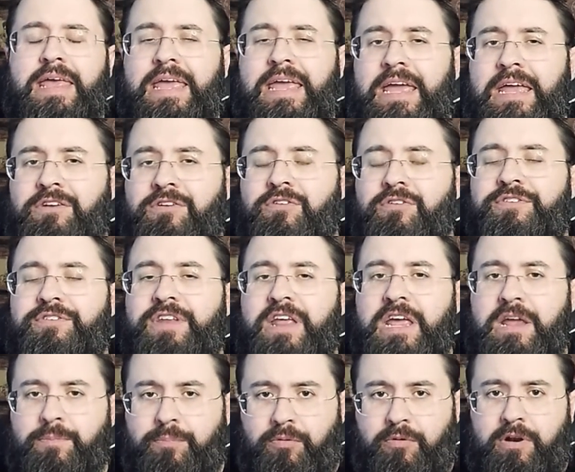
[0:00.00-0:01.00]
In your
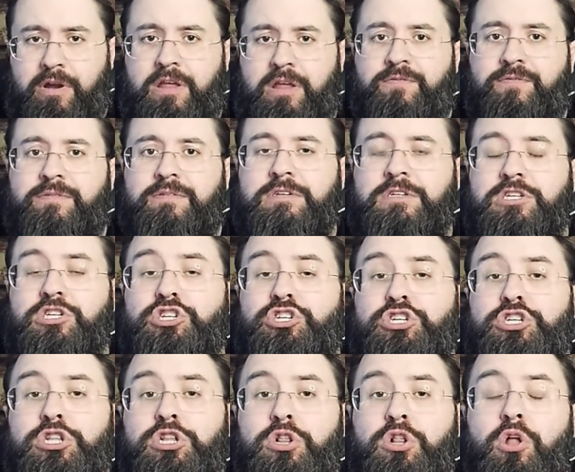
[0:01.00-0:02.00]
debrief, you
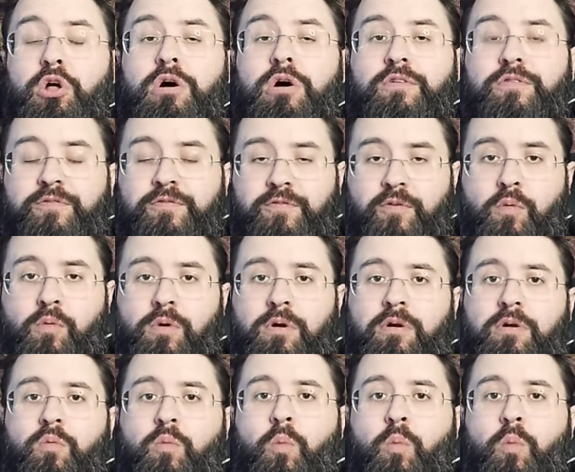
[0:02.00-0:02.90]
should look for